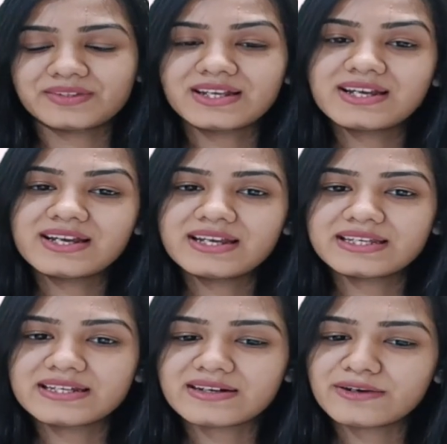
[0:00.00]
Here
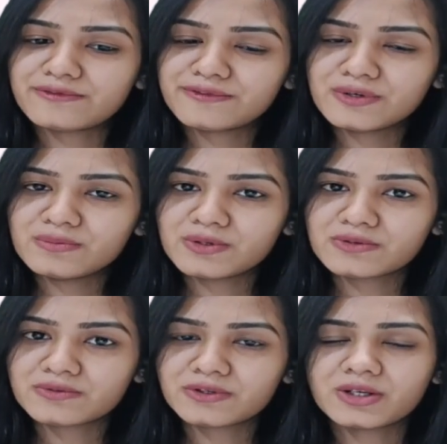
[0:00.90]
are few more
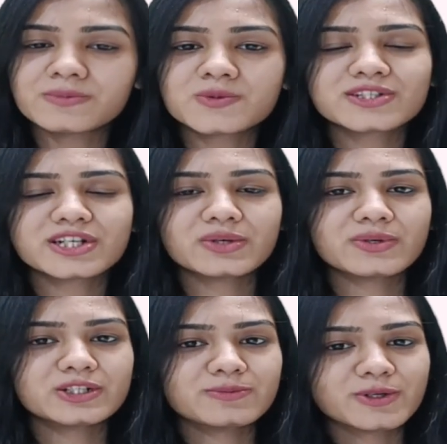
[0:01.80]
verbs which are going to be
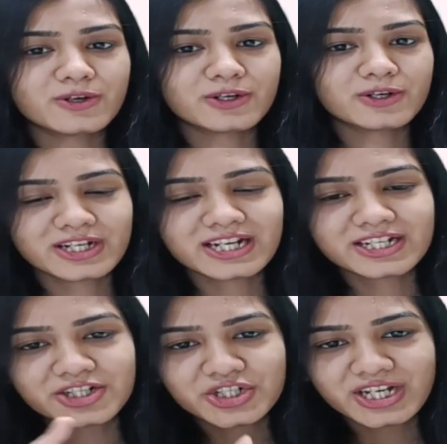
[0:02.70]
conjugated
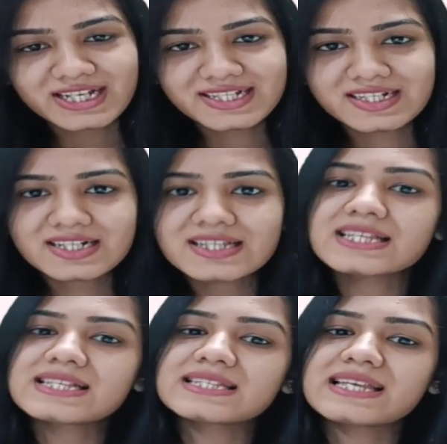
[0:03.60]
just in the
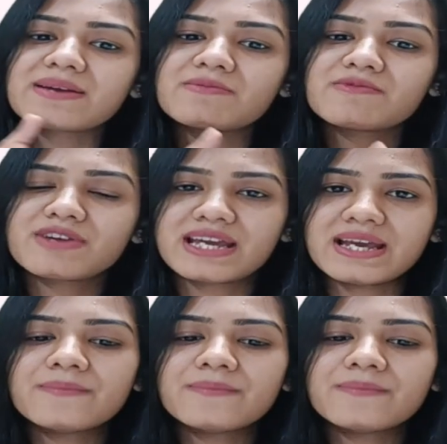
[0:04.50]
same way.